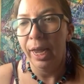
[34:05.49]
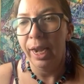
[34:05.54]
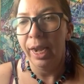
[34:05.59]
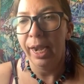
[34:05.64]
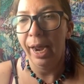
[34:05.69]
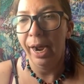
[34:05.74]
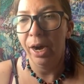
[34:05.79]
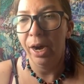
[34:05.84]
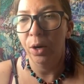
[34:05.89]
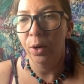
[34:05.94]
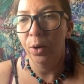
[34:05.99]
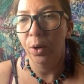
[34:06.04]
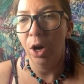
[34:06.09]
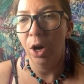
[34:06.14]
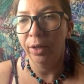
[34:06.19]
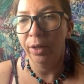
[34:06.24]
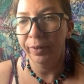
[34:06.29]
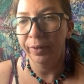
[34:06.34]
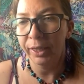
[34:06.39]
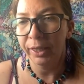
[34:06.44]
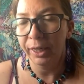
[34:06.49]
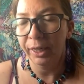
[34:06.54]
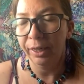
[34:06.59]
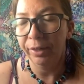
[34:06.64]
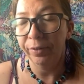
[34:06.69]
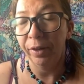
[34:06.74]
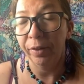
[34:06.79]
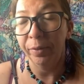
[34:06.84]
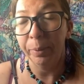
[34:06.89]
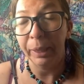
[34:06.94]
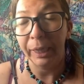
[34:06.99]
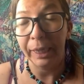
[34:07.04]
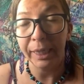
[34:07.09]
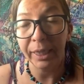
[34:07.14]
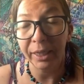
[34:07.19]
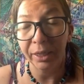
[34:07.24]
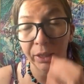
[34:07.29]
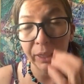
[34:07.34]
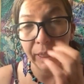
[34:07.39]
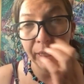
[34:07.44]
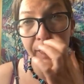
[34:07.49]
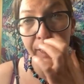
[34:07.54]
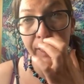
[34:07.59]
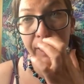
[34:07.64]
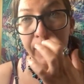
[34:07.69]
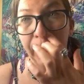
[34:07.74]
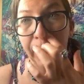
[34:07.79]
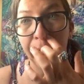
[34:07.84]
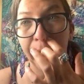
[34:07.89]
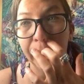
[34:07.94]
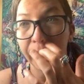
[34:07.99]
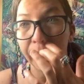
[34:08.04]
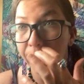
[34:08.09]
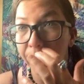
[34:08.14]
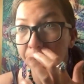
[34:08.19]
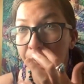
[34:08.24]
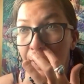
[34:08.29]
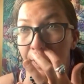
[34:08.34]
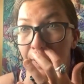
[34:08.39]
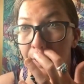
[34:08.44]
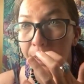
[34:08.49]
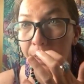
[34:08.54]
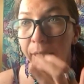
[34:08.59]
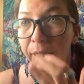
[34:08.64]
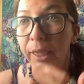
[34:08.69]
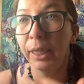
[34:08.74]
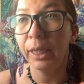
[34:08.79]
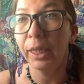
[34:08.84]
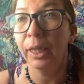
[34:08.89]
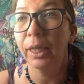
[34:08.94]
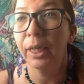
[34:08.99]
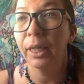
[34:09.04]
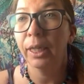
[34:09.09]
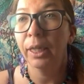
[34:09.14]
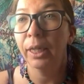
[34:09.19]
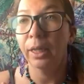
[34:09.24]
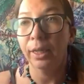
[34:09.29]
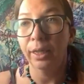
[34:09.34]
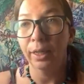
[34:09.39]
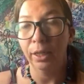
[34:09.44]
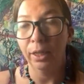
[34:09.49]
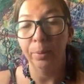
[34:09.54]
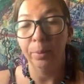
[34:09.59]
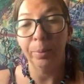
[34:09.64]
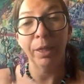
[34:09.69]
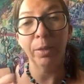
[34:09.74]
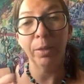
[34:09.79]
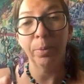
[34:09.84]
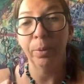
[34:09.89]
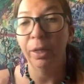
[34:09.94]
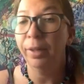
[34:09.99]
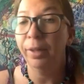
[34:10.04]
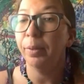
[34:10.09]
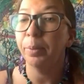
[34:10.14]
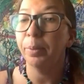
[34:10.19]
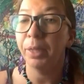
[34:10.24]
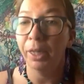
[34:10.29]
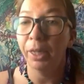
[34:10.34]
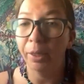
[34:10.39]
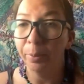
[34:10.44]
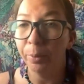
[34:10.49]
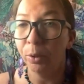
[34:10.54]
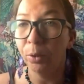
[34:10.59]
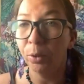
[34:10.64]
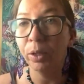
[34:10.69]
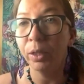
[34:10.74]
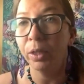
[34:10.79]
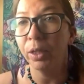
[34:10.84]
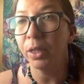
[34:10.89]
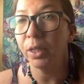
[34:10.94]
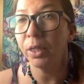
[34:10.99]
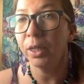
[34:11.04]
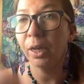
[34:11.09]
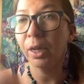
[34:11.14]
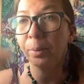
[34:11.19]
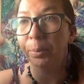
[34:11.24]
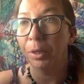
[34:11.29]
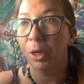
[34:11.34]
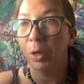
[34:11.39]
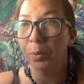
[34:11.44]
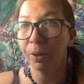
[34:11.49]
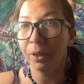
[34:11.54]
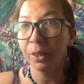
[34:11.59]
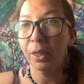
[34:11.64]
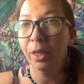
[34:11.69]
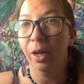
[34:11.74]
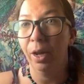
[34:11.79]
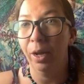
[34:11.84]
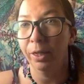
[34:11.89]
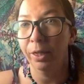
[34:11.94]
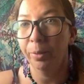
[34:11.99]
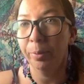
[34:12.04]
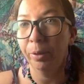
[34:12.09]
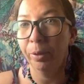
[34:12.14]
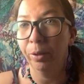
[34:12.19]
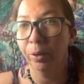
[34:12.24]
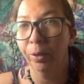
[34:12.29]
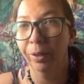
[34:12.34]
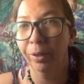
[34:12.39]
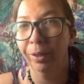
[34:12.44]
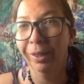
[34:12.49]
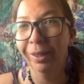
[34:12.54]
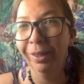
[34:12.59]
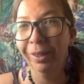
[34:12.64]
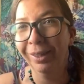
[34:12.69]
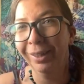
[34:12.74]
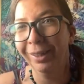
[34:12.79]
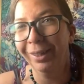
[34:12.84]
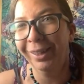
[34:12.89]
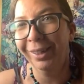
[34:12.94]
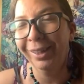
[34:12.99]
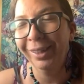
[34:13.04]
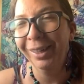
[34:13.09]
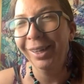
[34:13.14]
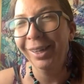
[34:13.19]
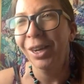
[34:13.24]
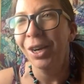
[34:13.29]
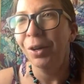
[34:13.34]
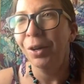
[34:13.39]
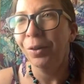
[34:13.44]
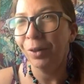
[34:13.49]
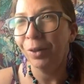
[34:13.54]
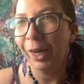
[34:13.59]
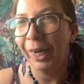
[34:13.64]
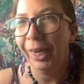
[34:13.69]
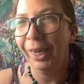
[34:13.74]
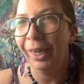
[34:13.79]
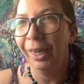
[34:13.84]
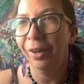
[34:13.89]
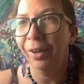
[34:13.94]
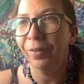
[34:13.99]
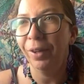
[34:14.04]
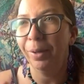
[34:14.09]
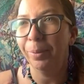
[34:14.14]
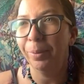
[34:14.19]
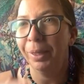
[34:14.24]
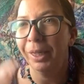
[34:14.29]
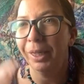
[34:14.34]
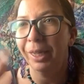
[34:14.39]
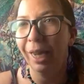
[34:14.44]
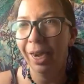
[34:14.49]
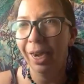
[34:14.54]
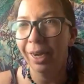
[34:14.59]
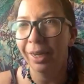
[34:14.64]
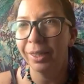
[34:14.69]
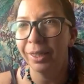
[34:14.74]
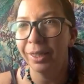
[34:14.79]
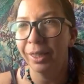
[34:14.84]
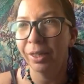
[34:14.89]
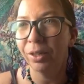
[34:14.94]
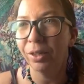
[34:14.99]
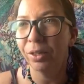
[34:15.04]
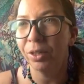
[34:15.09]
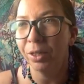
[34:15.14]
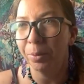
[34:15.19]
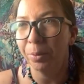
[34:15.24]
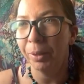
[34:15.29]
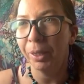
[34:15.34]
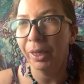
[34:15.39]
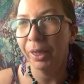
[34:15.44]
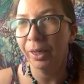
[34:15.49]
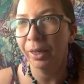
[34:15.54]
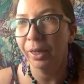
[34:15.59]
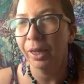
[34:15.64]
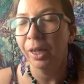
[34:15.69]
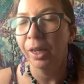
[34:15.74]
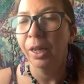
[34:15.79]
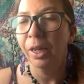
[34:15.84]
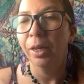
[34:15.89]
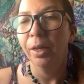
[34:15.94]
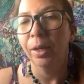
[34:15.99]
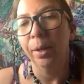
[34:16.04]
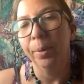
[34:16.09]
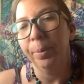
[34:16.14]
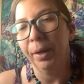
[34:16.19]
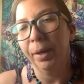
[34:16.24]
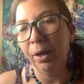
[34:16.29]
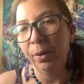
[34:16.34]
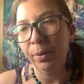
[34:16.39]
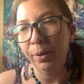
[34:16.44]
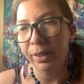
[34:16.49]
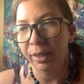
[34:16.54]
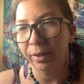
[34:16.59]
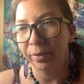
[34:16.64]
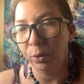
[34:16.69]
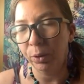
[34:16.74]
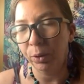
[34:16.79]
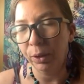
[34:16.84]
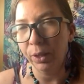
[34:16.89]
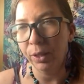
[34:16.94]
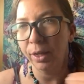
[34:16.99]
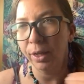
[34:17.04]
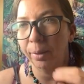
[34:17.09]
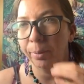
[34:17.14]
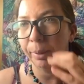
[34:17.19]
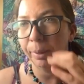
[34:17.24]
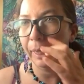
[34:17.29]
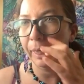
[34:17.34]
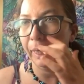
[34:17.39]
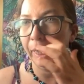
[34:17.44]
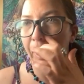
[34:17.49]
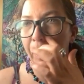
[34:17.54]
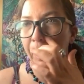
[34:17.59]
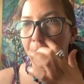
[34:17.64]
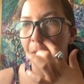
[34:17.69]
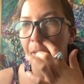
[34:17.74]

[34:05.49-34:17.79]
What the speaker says: Now, obviously, if I'm in a serious incident, you best believe I'm taking my oils. I'm going to the hospital, right? If I'm in an accident or something, but I always have oils on me.